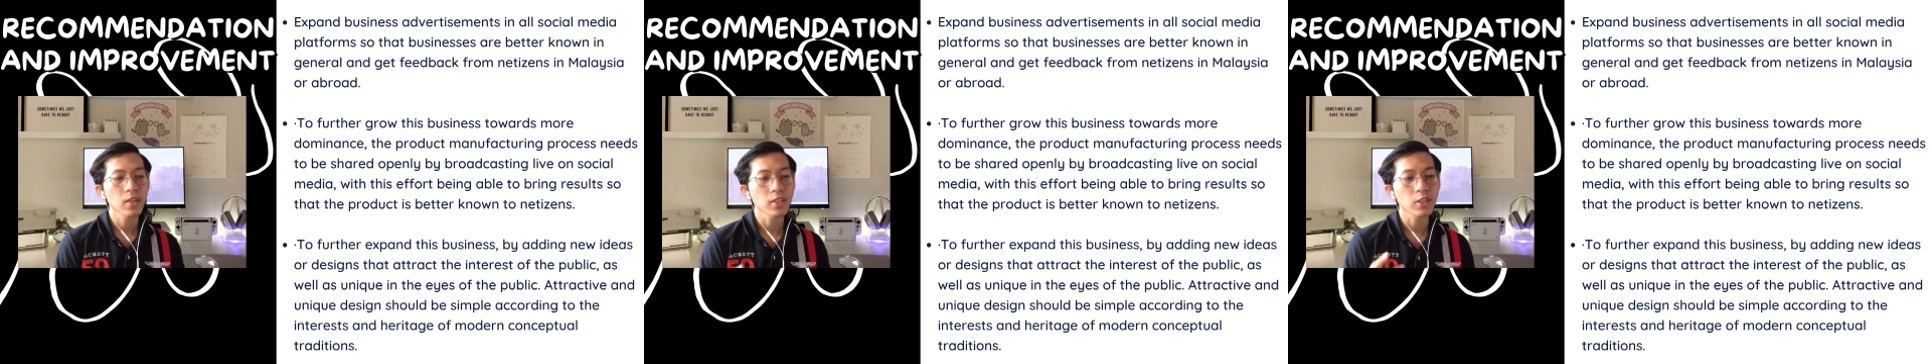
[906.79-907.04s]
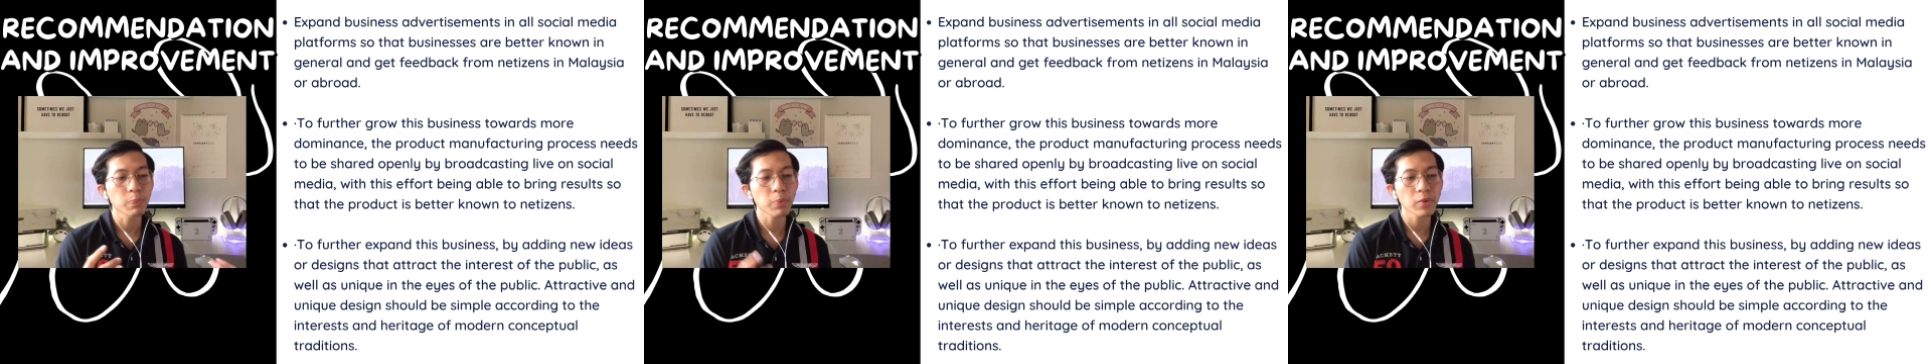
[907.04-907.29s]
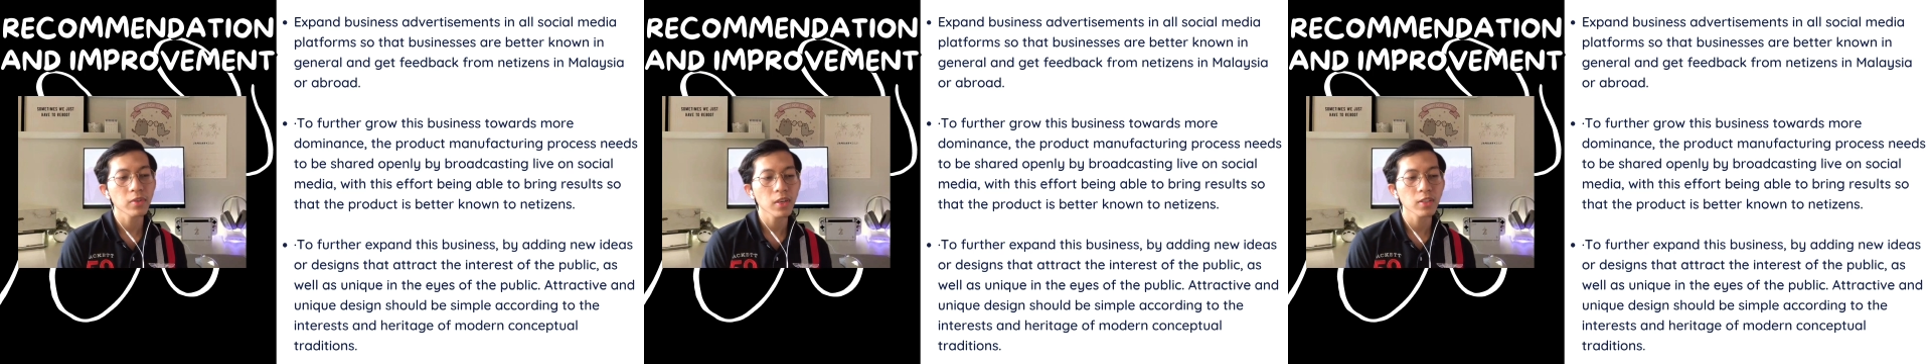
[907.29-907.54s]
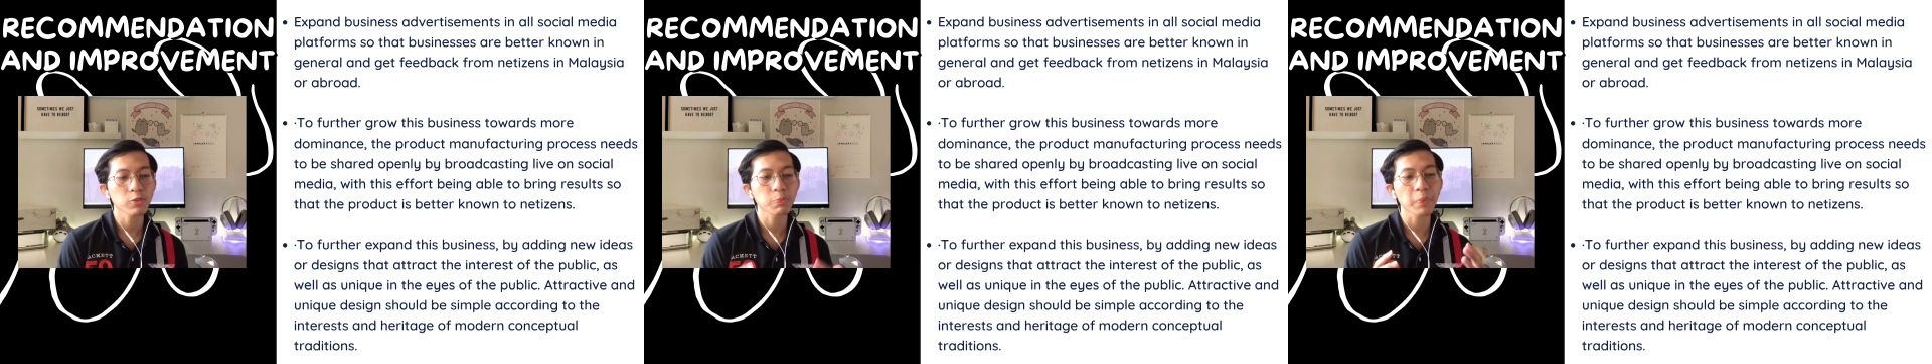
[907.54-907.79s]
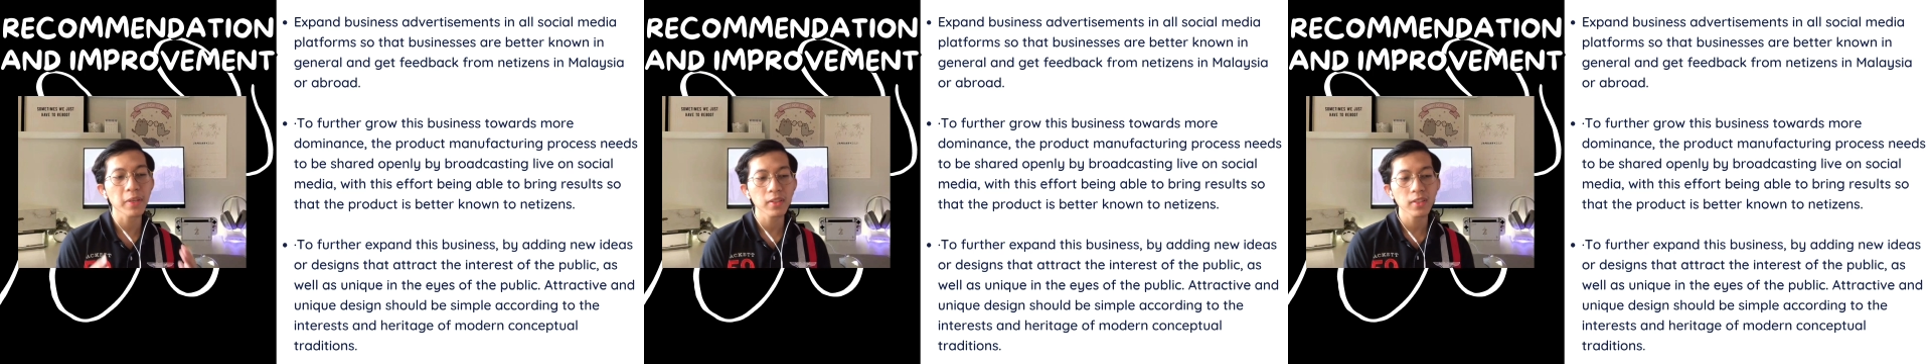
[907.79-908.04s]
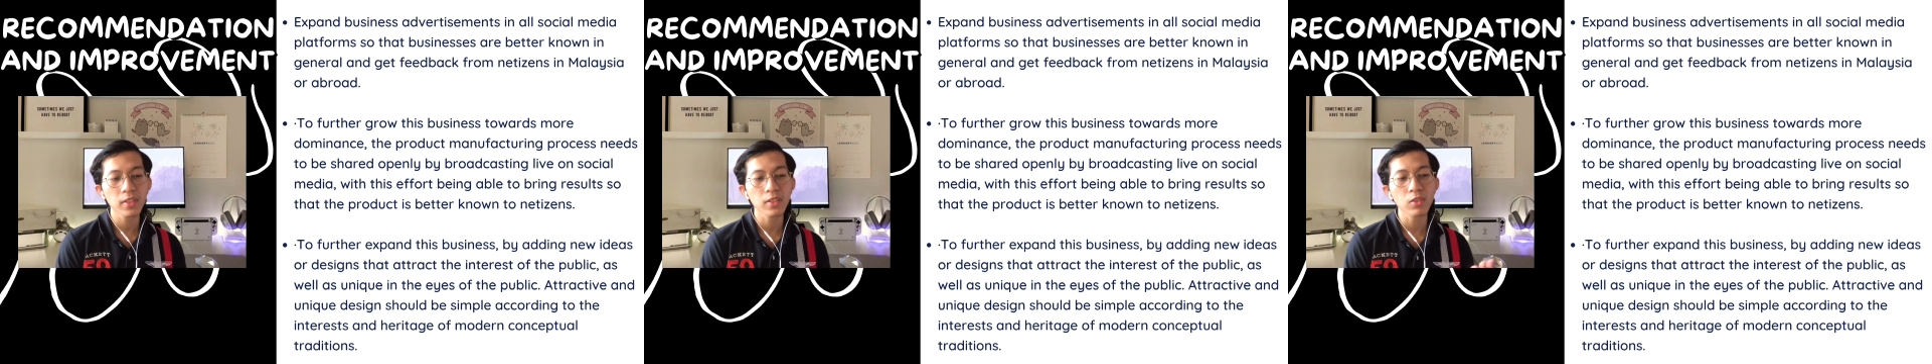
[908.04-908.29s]
the product is
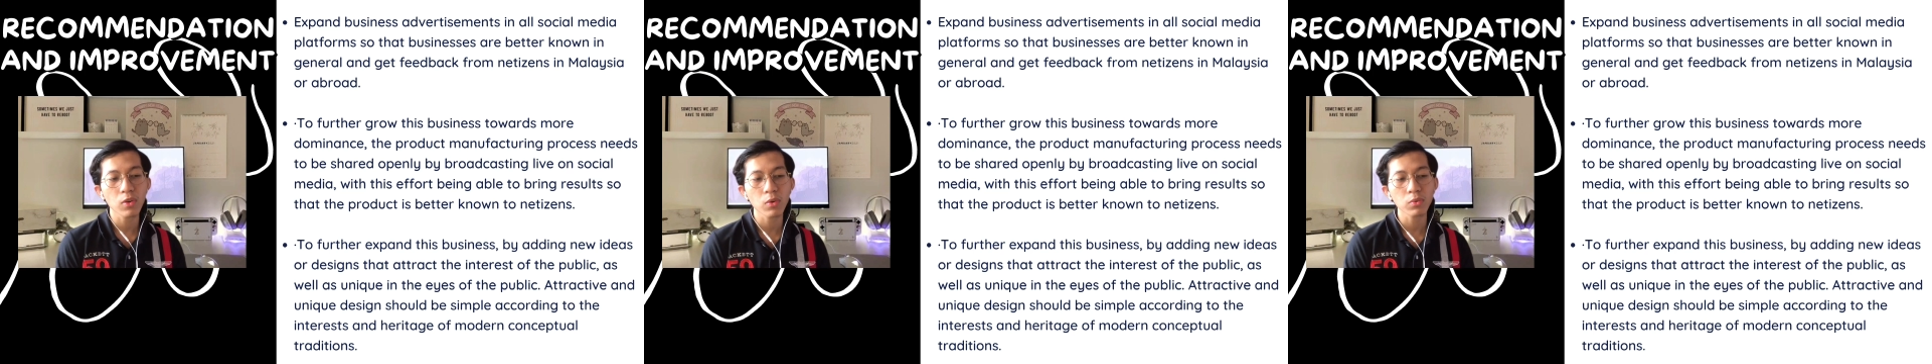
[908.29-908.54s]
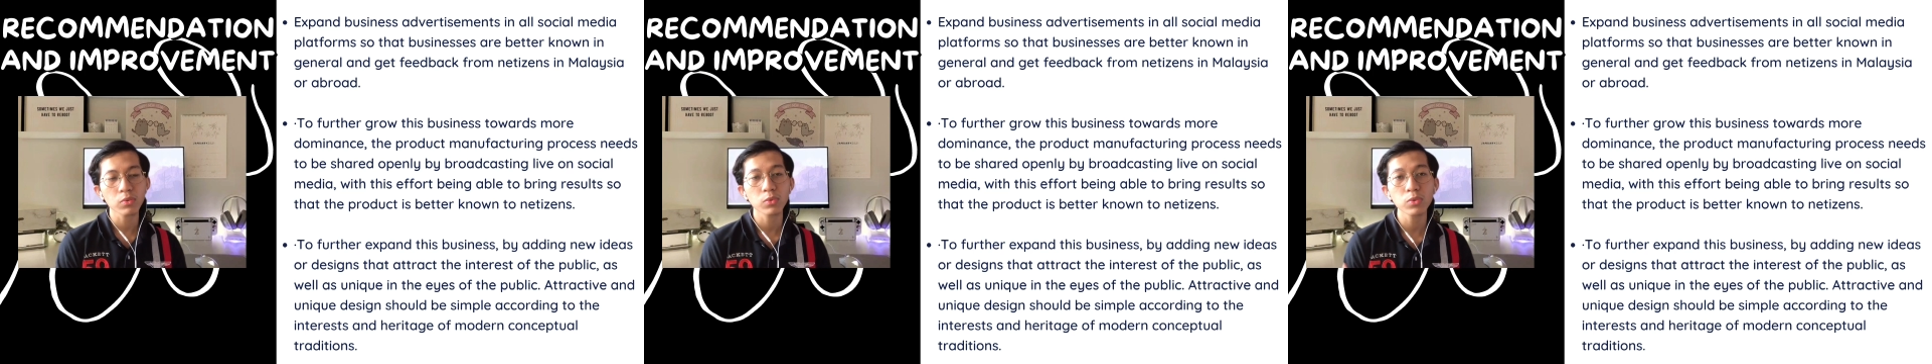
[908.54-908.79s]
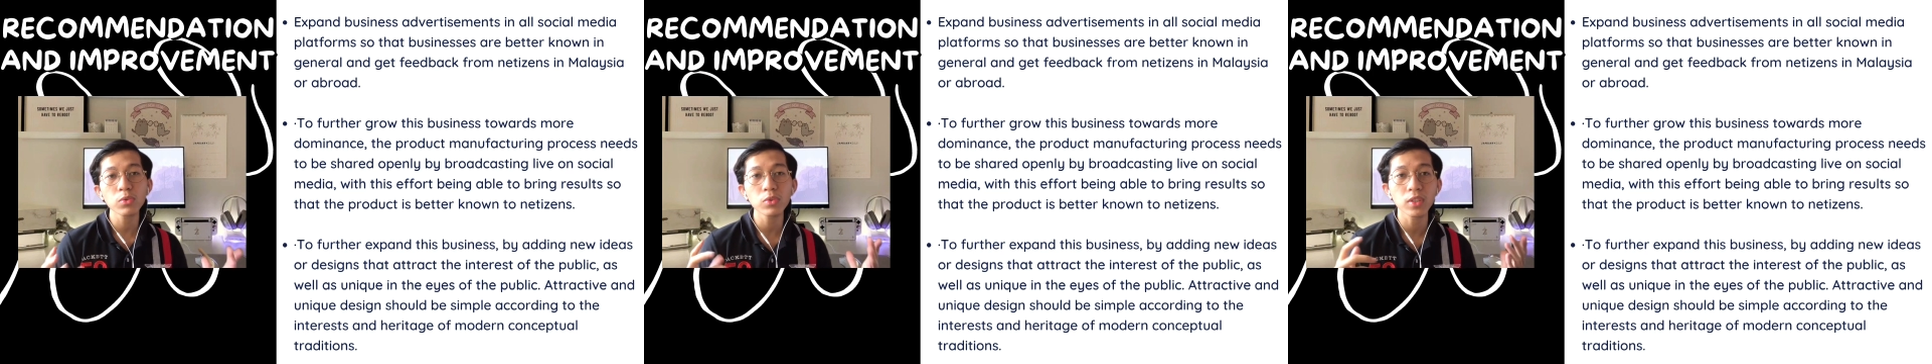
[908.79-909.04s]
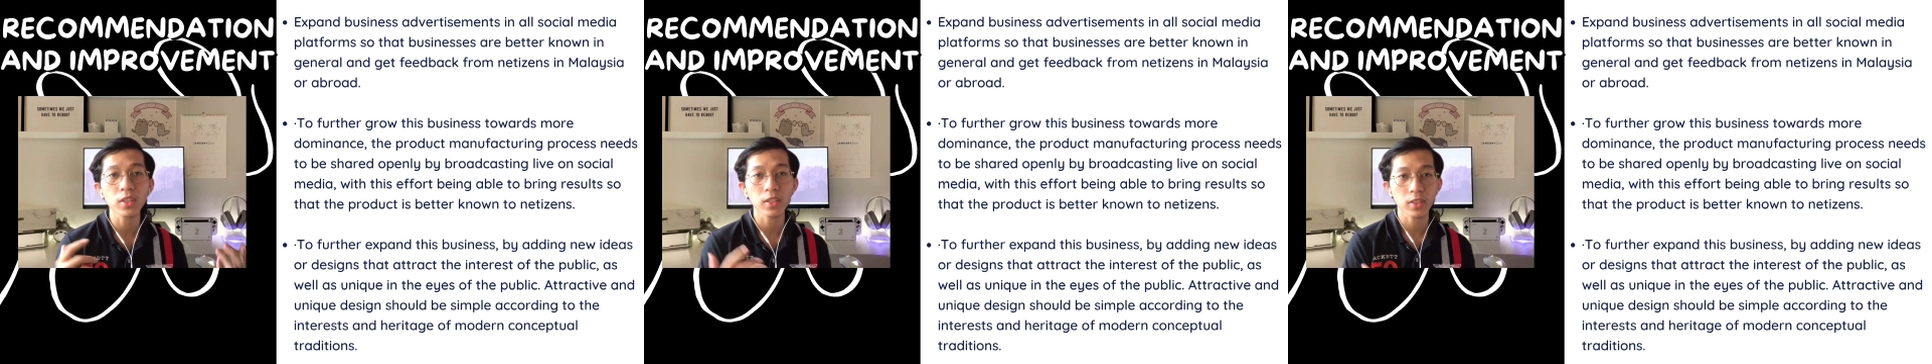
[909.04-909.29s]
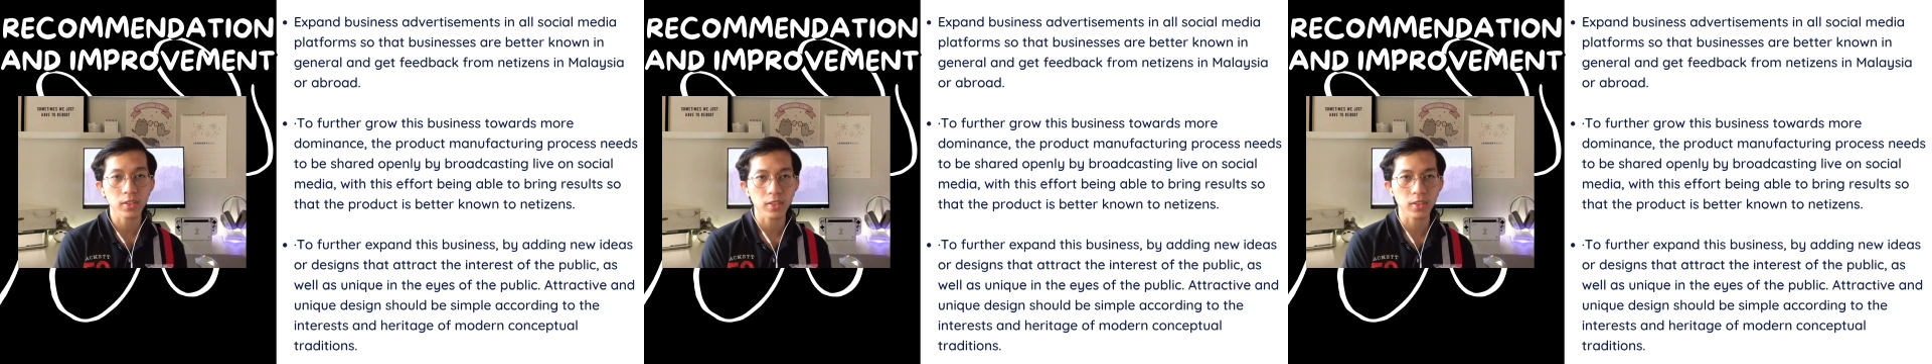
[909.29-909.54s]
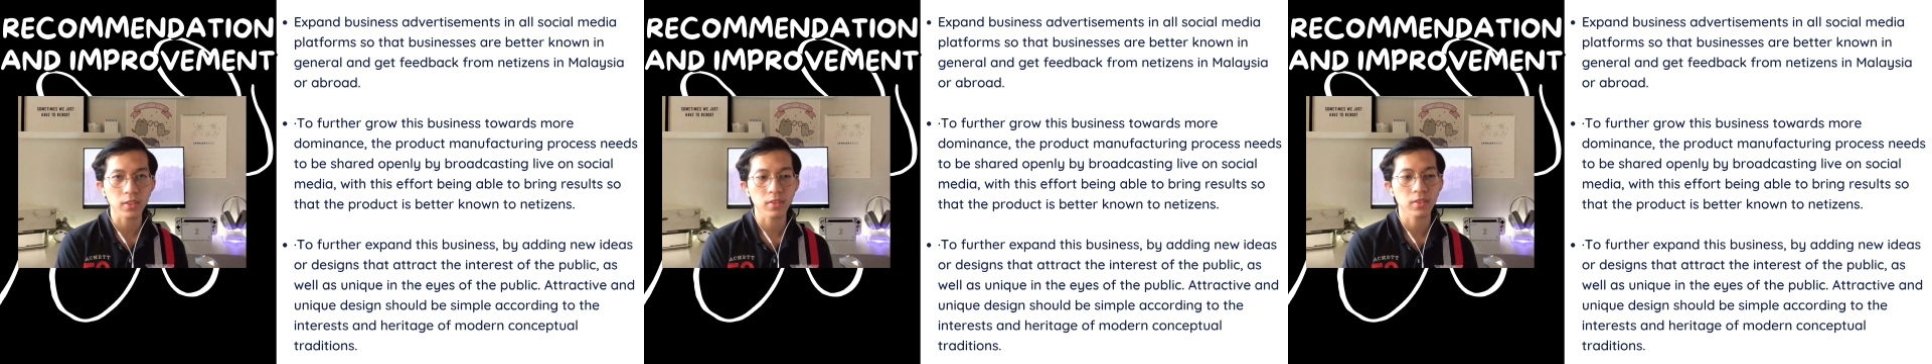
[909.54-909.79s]
better known to the
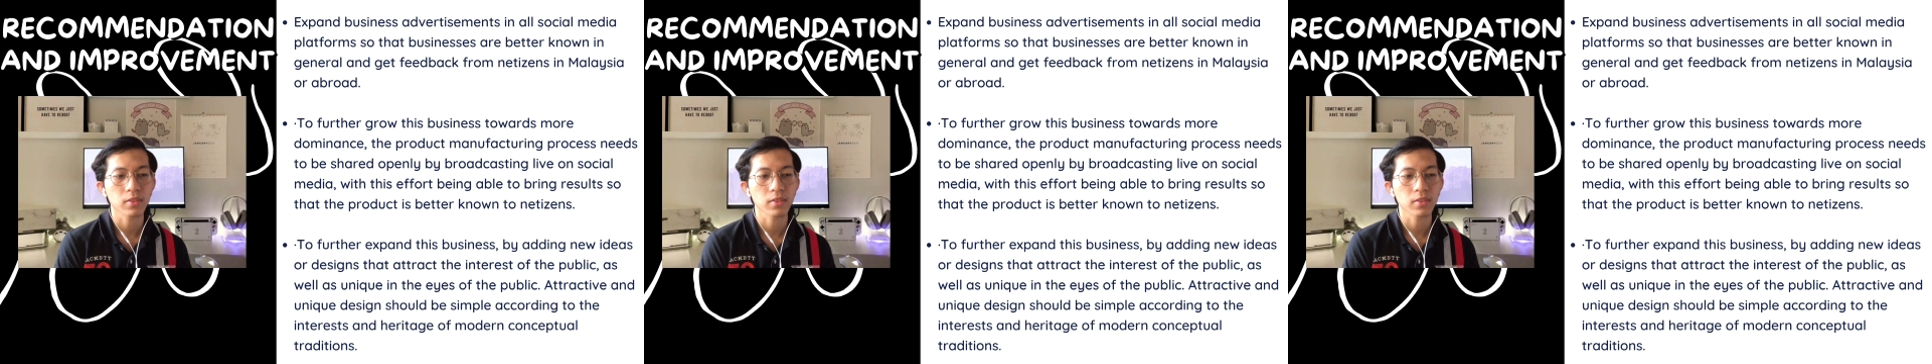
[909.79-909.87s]
netizen.